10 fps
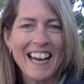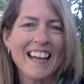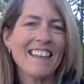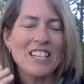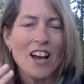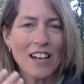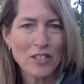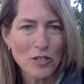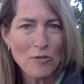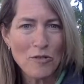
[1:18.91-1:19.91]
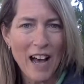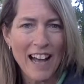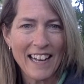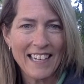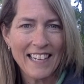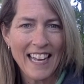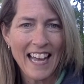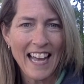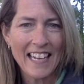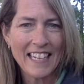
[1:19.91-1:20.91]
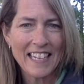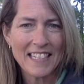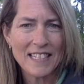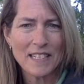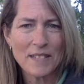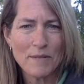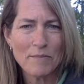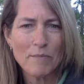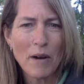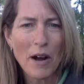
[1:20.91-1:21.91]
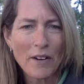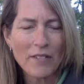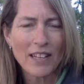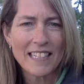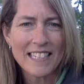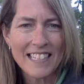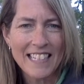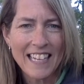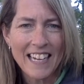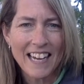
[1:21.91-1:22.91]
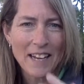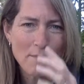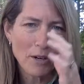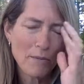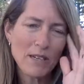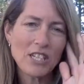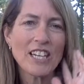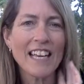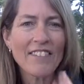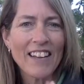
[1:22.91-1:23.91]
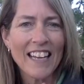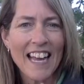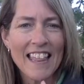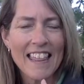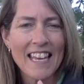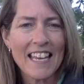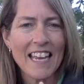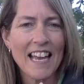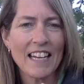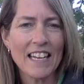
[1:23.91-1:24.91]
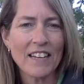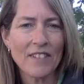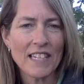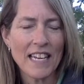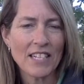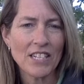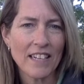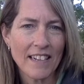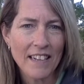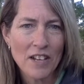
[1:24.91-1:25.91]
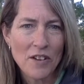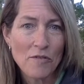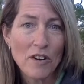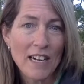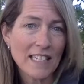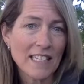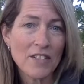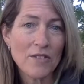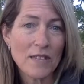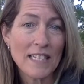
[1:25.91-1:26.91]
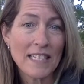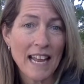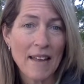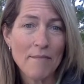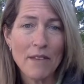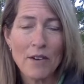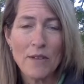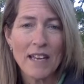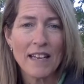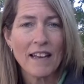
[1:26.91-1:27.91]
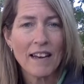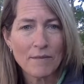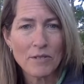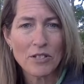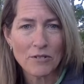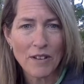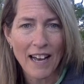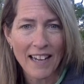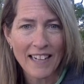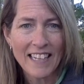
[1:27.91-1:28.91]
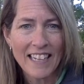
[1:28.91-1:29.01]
They talk to God. And it's this marvelous permission giving, I think, and invitation for us to do the same, that we can come to God